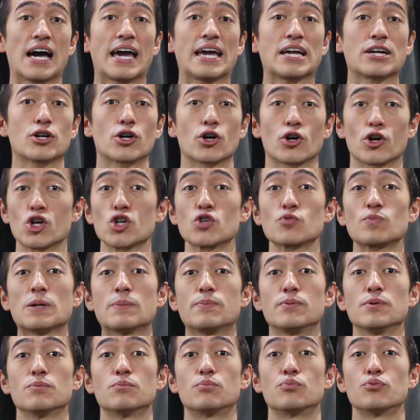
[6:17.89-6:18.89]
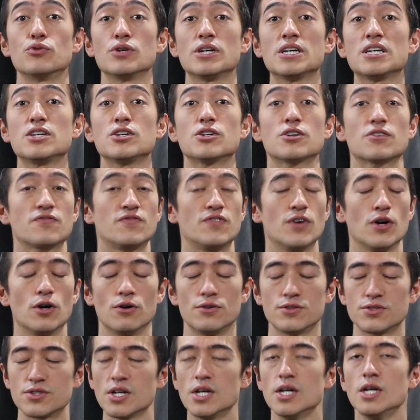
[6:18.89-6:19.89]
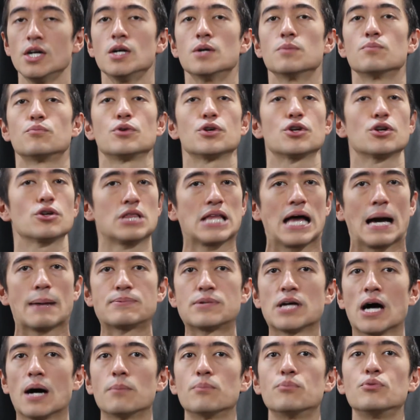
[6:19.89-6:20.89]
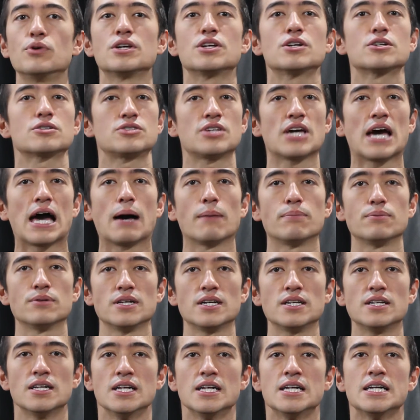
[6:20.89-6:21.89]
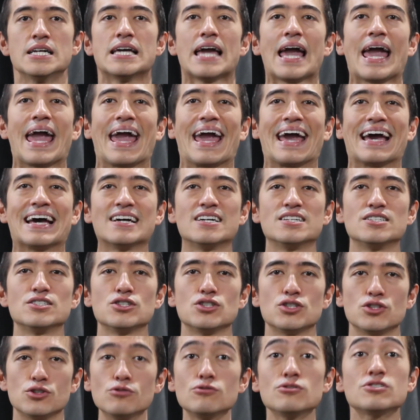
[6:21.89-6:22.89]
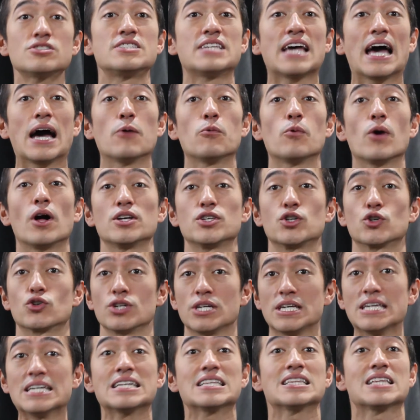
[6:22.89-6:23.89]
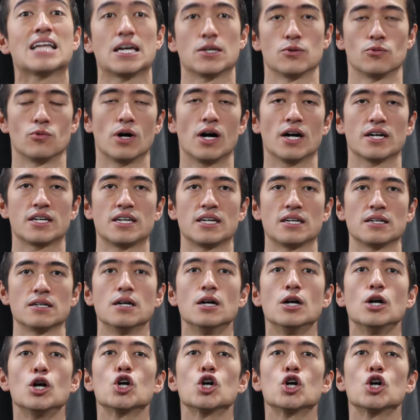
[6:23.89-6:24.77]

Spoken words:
I encourage people, bring your phones, bring your laptop, bring your tablet, and use that while you're incline walking.